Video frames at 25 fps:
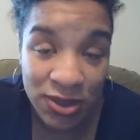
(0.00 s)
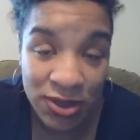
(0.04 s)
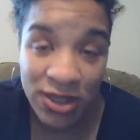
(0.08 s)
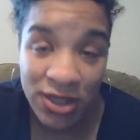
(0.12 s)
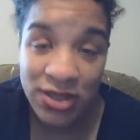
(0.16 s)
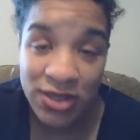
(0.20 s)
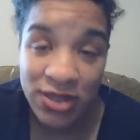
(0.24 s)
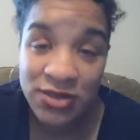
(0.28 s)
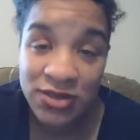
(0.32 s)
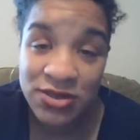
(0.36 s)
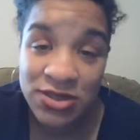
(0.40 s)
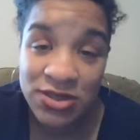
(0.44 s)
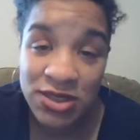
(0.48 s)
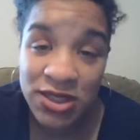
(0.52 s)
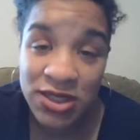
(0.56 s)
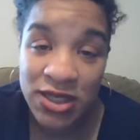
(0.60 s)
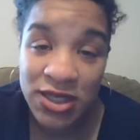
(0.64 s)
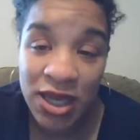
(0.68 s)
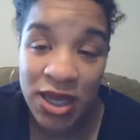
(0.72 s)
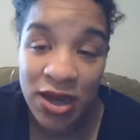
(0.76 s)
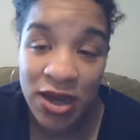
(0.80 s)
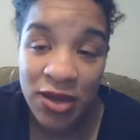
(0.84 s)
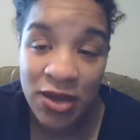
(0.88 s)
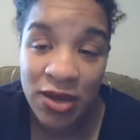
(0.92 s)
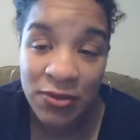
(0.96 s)
And I usually
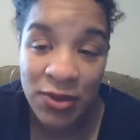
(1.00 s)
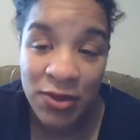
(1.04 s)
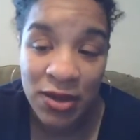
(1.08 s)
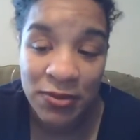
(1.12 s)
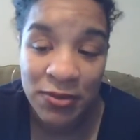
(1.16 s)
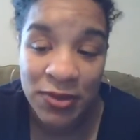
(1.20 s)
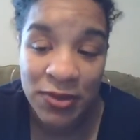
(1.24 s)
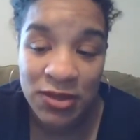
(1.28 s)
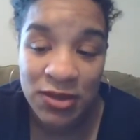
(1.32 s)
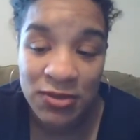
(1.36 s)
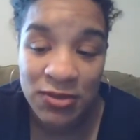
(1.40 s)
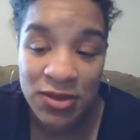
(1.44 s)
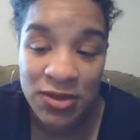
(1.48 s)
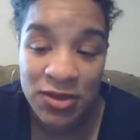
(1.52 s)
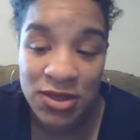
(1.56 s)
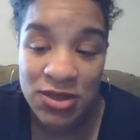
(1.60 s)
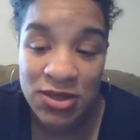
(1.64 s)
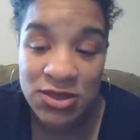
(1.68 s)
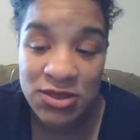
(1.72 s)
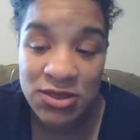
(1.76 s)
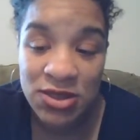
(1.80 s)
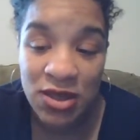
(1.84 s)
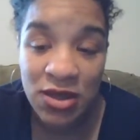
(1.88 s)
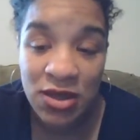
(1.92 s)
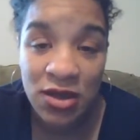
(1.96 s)
carry my
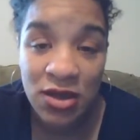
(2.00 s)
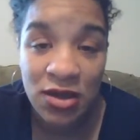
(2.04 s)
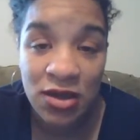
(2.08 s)
babies